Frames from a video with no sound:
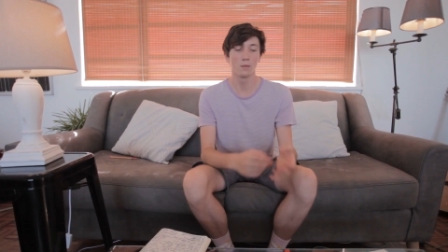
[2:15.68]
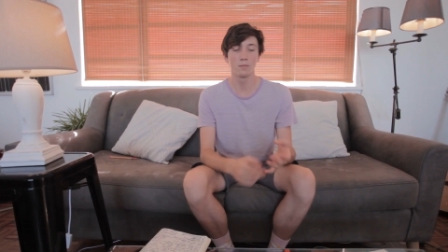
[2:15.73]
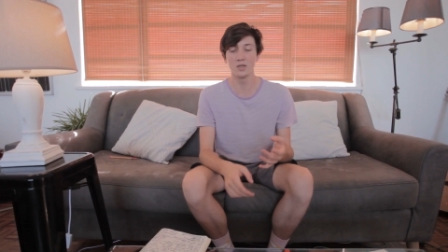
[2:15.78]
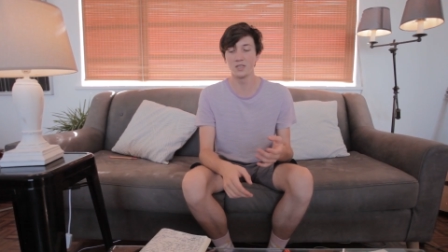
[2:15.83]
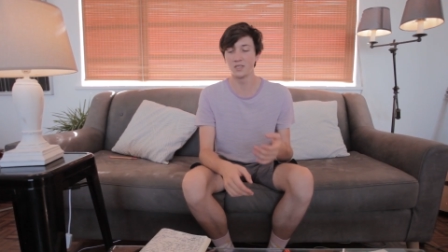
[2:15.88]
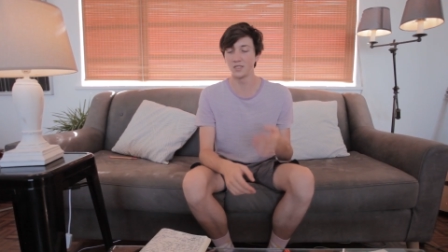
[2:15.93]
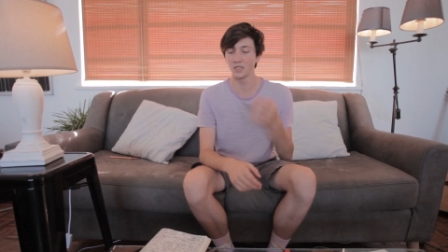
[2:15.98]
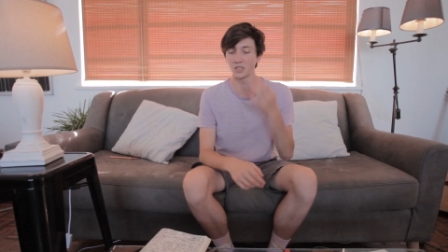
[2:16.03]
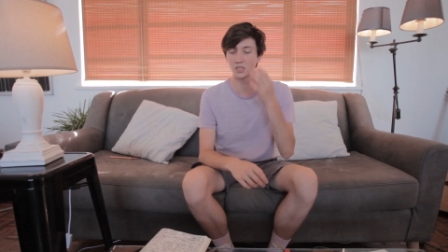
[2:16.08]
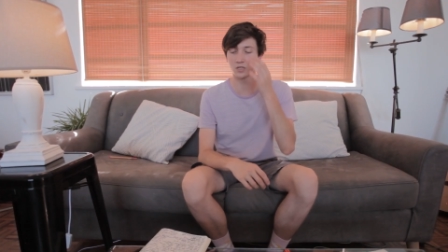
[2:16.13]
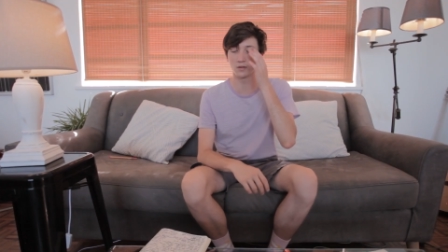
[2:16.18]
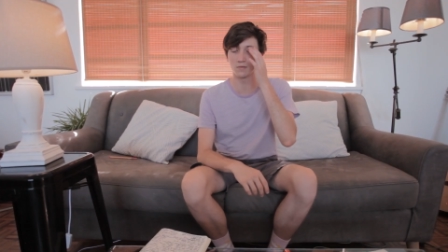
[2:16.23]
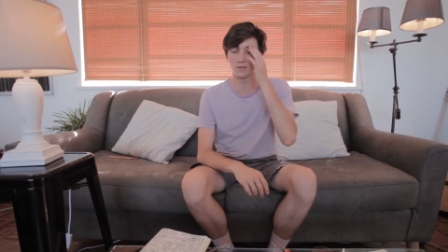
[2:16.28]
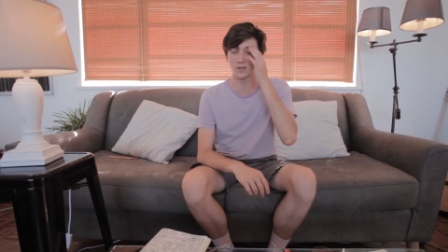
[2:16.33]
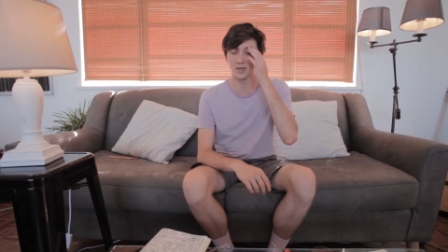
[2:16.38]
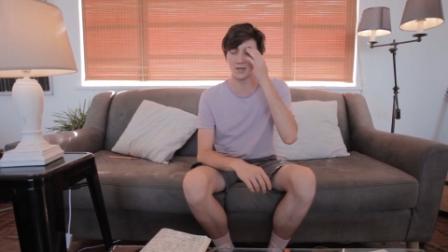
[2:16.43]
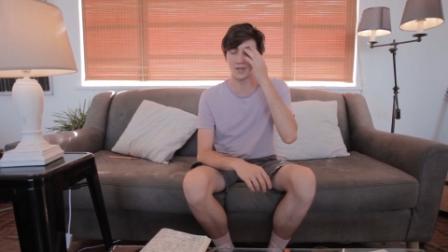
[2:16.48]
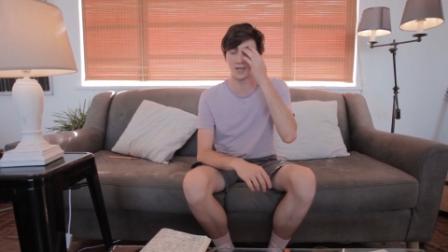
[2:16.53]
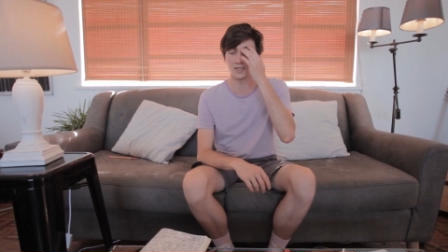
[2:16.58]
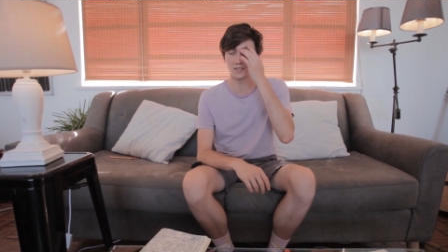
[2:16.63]
position of
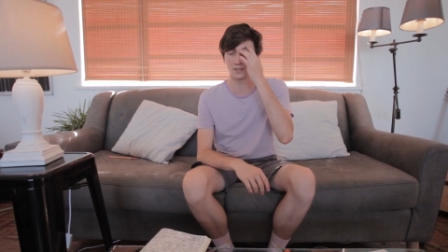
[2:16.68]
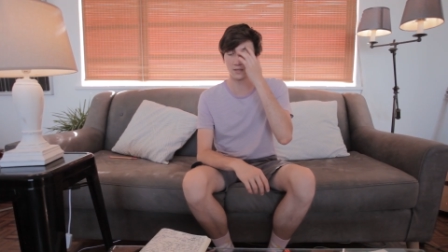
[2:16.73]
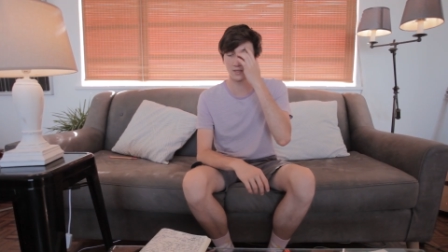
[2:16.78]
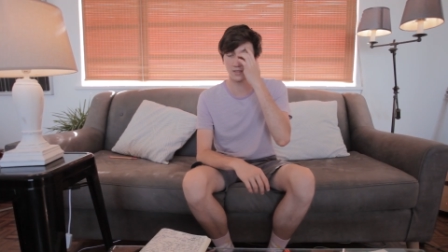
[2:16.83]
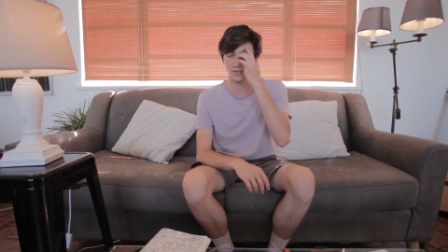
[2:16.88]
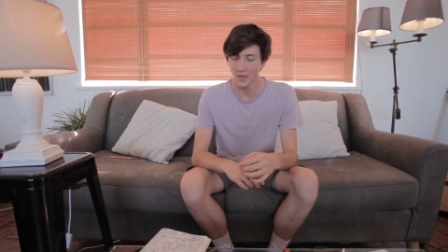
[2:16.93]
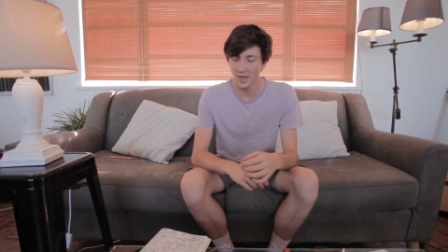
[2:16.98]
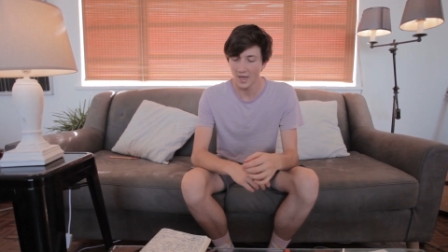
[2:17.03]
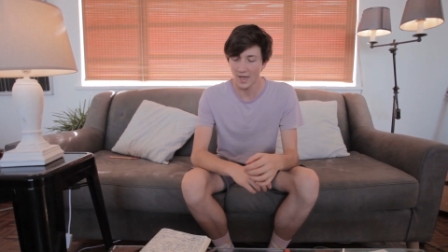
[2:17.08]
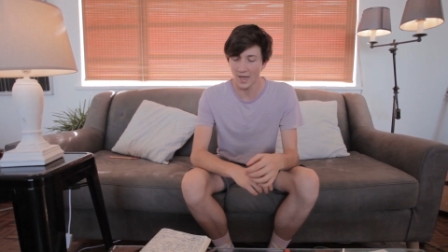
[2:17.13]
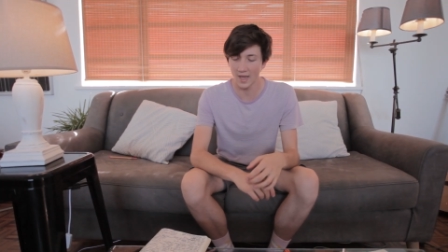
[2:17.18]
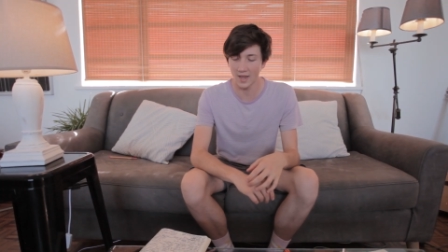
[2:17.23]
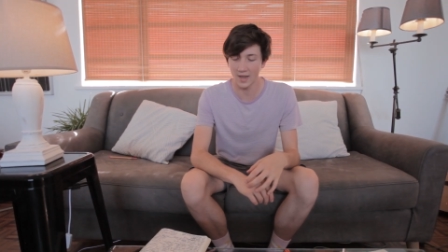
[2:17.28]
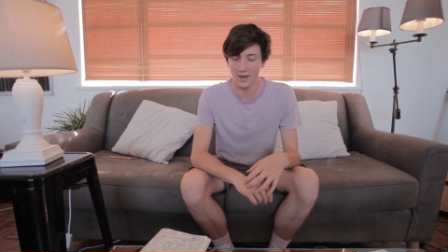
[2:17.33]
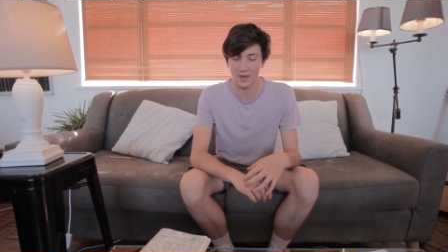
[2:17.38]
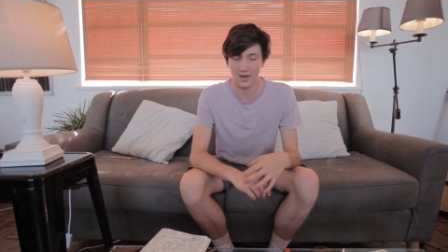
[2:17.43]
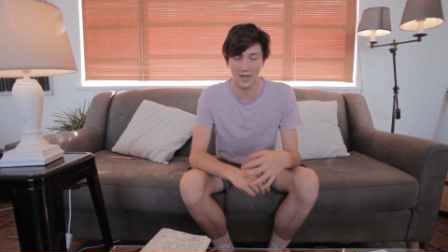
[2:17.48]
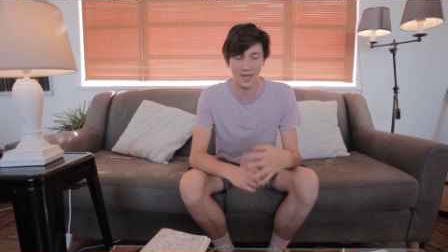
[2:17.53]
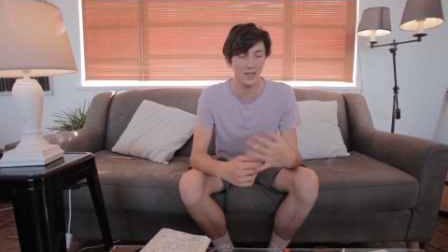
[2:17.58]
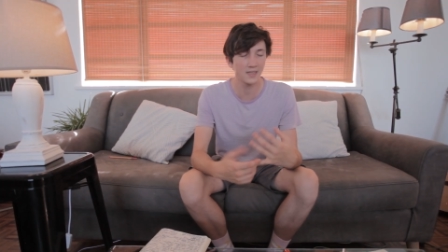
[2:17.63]
the desert.
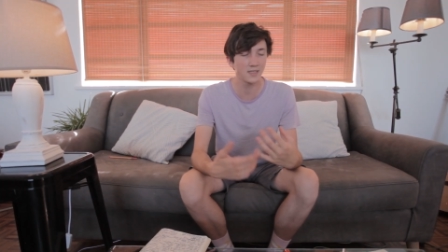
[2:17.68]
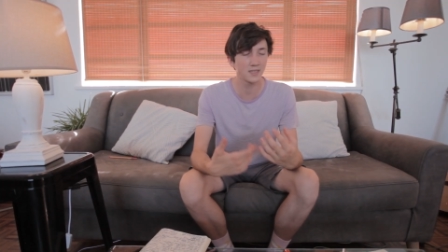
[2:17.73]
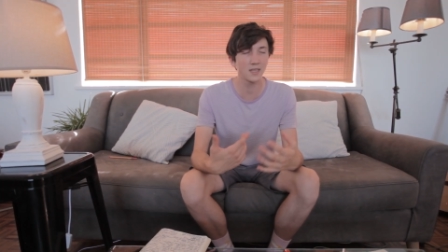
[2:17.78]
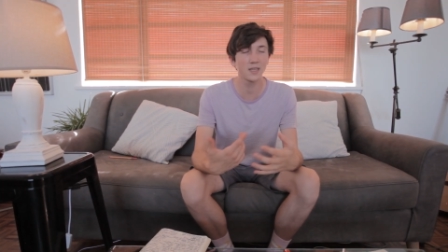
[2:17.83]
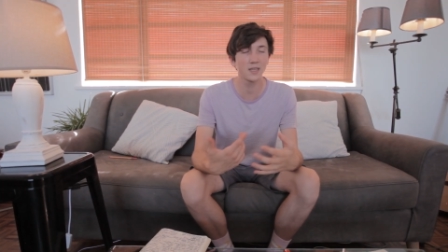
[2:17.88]
And as the